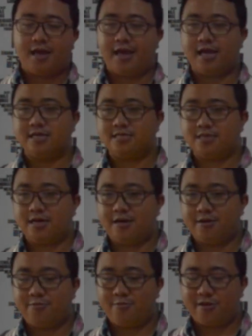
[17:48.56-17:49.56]
and
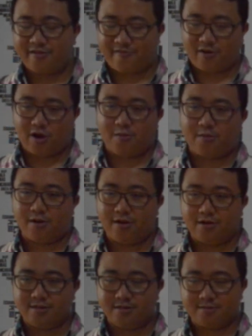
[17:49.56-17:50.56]
one of the
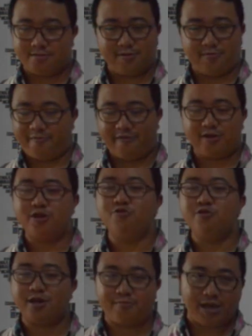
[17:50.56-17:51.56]
phenomenon, very
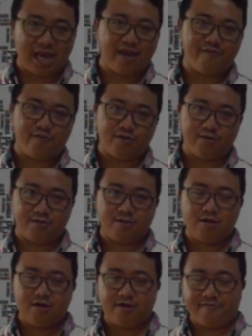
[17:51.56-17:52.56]
unique behavior
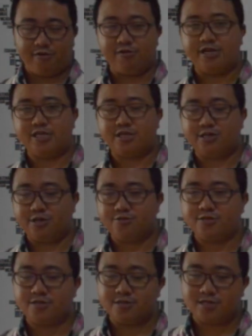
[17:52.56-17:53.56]
of Indonesian
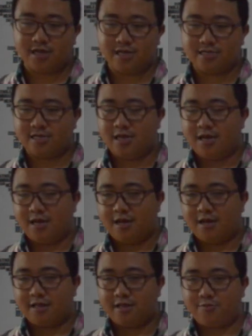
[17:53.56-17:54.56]
users is
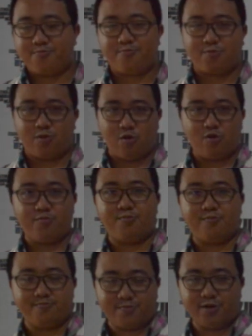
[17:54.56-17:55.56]
they would
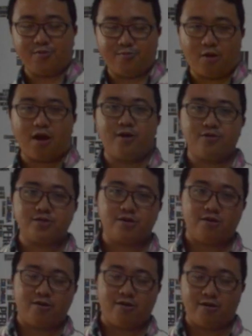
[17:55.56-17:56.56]
go, browse
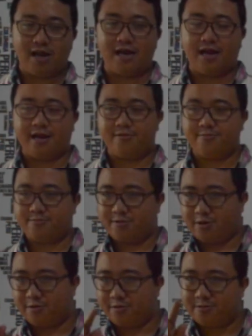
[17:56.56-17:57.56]
online,
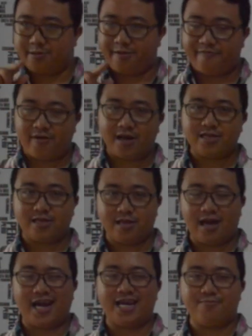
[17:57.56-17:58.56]
they find
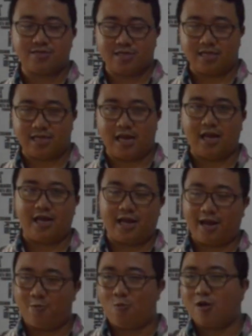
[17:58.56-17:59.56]
the items that they like,
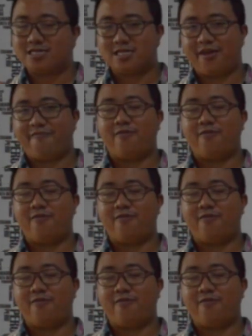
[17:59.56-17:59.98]
and once they